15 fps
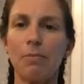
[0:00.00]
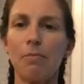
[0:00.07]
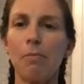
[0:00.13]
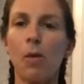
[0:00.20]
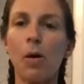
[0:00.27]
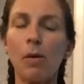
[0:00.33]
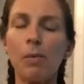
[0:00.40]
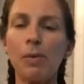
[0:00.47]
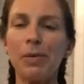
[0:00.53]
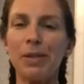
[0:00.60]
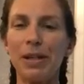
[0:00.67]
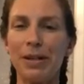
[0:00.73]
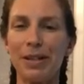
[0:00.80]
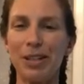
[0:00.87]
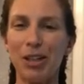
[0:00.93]
marbled
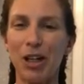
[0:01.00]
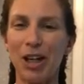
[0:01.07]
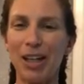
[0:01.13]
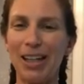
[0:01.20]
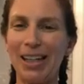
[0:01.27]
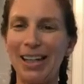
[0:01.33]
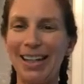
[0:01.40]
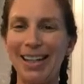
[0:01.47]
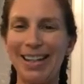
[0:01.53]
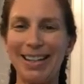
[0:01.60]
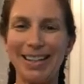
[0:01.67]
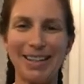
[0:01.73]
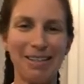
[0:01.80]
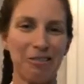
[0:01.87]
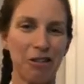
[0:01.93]
and chocolatey
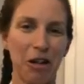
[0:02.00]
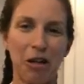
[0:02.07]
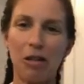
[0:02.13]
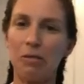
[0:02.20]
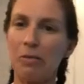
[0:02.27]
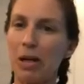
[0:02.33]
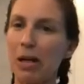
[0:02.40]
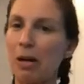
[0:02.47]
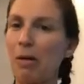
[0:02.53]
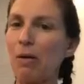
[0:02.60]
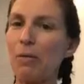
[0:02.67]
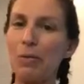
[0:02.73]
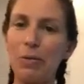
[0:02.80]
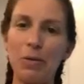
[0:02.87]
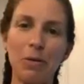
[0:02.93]
and chocolate running all
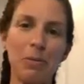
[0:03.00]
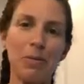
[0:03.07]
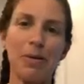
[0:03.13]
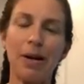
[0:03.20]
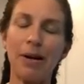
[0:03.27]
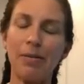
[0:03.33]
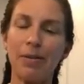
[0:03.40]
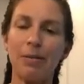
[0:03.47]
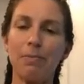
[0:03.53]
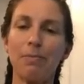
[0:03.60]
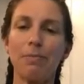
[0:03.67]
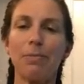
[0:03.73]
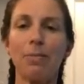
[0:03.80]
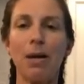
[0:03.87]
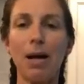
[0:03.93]
through your brown
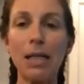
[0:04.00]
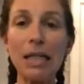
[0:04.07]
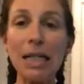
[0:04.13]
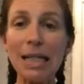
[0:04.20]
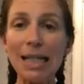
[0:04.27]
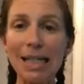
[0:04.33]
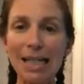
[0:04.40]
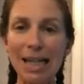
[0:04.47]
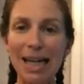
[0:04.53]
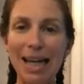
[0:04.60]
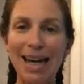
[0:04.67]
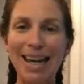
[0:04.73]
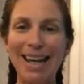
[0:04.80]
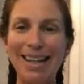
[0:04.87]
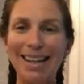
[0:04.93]
blondies,
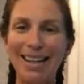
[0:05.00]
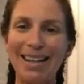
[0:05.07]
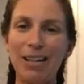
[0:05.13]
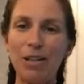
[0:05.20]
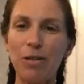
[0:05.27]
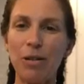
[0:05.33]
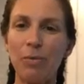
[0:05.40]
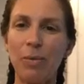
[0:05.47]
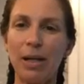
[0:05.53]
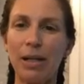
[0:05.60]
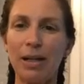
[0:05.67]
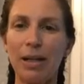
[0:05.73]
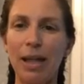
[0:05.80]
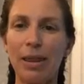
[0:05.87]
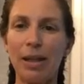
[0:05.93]
then you can wait
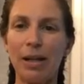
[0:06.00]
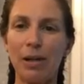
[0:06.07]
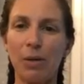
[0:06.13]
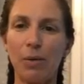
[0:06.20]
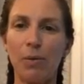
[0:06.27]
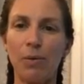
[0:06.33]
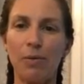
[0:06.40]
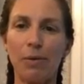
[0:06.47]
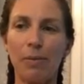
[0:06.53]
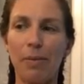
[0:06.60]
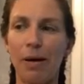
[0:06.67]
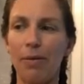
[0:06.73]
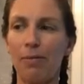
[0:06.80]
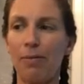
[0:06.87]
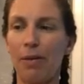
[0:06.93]
and let it cool for
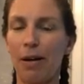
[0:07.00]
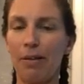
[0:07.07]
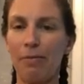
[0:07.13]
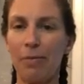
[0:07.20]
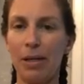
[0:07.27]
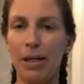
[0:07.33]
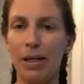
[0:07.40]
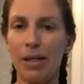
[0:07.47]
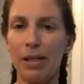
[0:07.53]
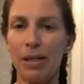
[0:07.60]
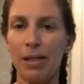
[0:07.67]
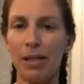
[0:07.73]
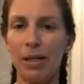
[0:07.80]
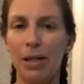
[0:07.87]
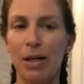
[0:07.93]
about 5
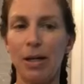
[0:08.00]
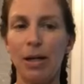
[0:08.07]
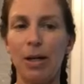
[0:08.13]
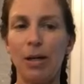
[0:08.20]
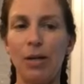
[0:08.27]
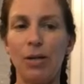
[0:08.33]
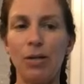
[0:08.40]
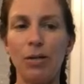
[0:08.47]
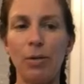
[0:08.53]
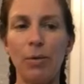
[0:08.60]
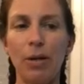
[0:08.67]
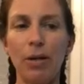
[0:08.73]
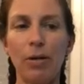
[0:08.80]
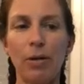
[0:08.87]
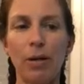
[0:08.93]
minutes. So
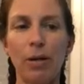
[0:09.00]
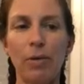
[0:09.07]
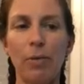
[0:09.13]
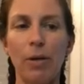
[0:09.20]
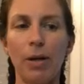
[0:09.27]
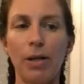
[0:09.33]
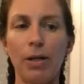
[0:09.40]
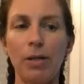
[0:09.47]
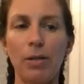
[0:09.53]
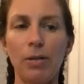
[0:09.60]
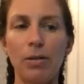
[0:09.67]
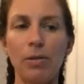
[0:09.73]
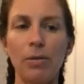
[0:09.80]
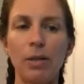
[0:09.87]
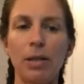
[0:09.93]
what you're going to want to
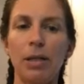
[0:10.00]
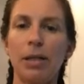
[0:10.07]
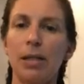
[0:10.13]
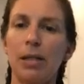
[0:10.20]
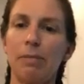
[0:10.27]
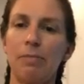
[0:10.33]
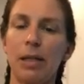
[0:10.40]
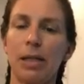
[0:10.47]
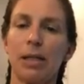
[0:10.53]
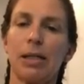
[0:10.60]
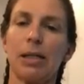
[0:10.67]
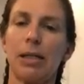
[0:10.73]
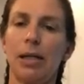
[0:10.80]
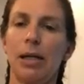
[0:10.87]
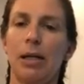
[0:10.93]
do is
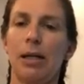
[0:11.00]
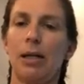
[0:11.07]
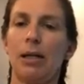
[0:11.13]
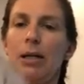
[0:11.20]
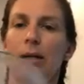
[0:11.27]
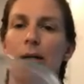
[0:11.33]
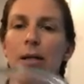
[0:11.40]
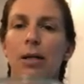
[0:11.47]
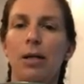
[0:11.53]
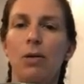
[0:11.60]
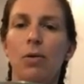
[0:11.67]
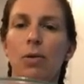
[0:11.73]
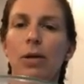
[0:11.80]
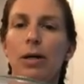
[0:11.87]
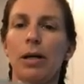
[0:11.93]
mix
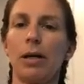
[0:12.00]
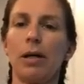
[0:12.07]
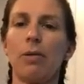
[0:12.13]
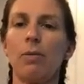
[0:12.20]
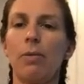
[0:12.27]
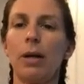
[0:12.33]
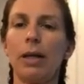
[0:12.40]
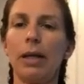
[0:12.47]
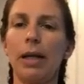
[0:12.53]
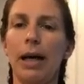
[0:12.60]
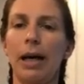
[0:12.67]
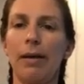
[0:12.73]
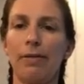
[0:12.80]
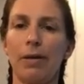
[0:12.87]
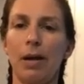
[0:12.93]
your
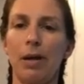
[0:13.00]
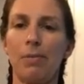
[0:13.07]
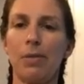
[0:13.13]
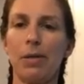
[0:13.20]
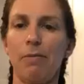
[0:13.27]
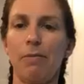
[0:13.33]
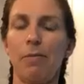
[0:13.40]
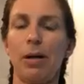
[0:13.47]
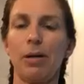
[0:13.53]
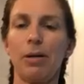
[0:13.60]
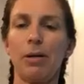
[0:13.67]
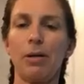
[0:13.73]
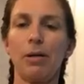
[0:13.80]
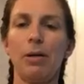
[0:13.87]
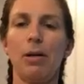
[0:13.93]
1.5 cups of
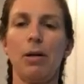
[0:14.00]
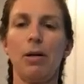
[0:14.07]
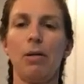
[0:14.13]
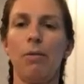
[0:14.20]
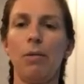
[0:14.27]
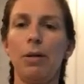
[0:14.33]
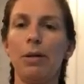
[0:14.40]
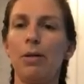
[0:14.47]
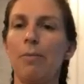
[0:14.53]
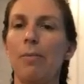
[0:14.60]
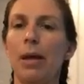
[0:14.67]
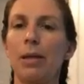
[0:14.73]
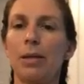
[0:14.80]
butter with your